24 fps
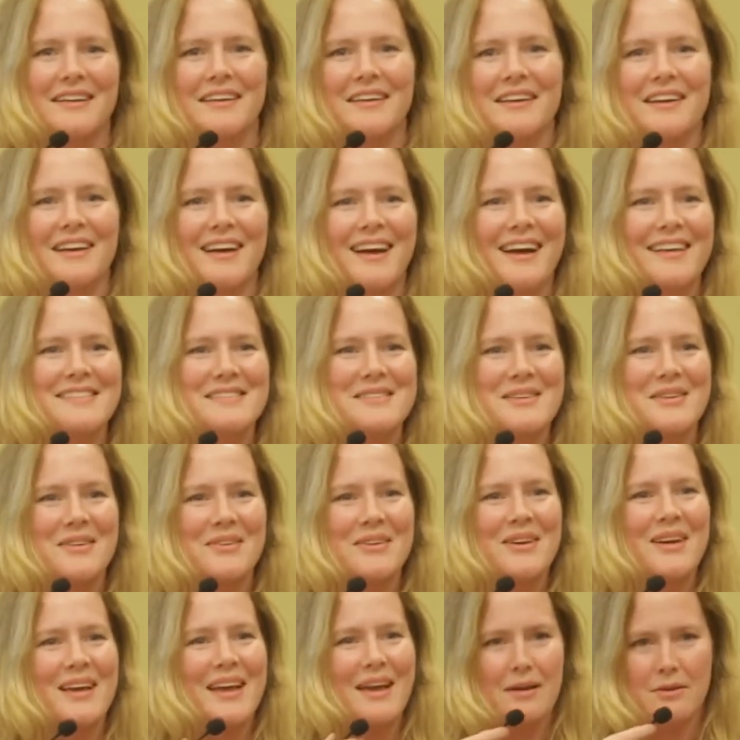HPV.
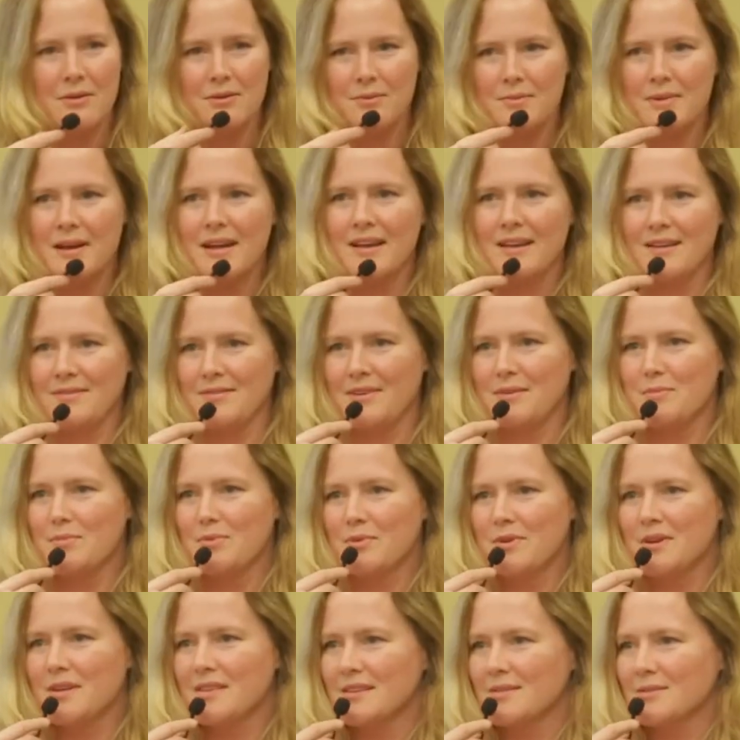So, oh my, if I
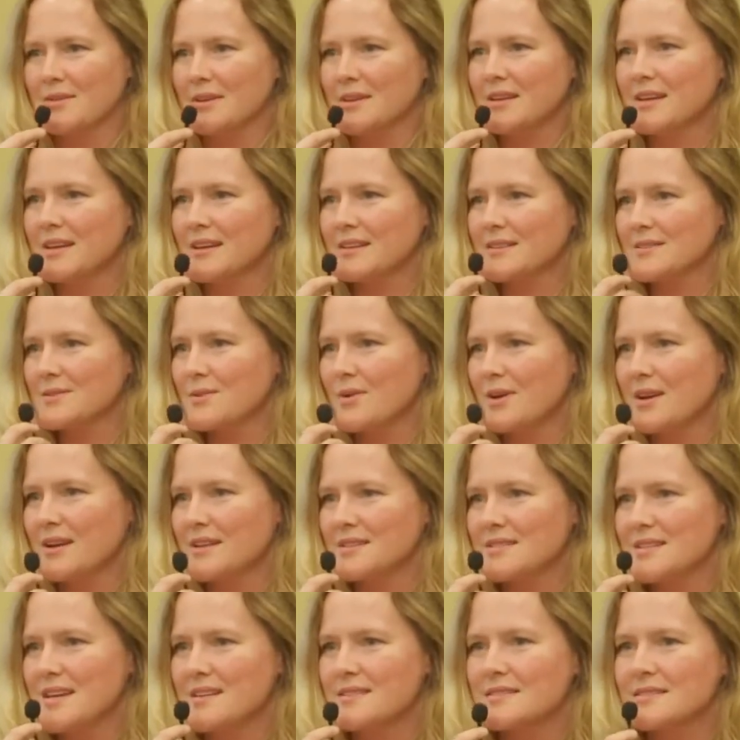breathe, it really gets quite
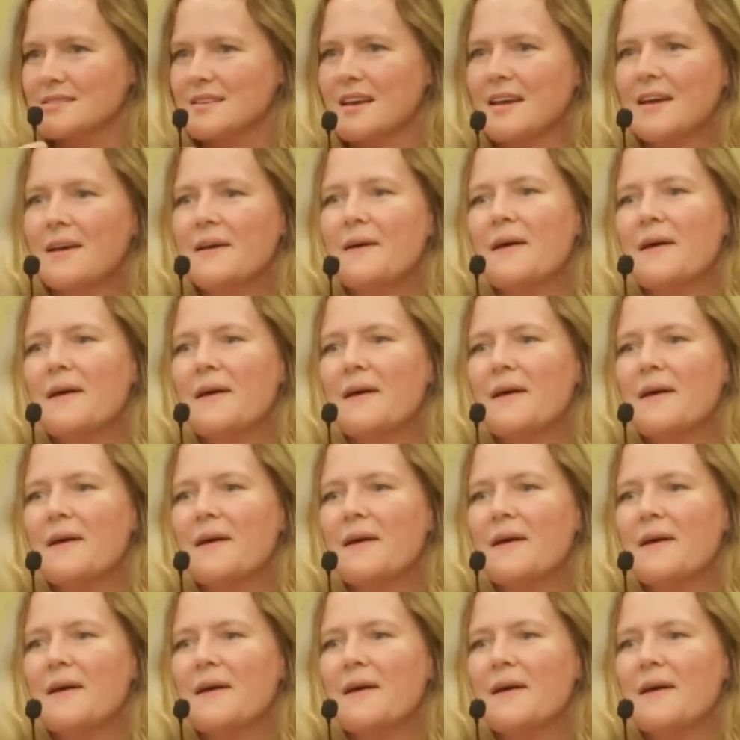intense.